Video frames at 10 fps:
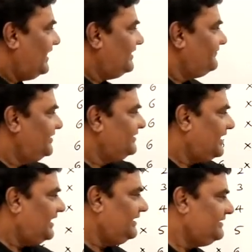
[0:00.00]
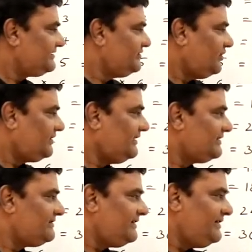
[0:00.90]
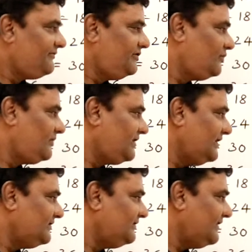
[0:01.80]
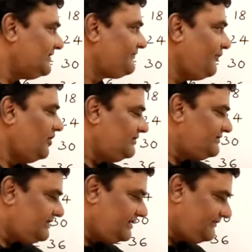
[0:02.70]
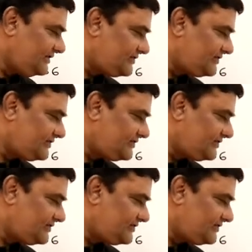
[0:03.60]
And when I is not less than or equal to 10, that is false, it will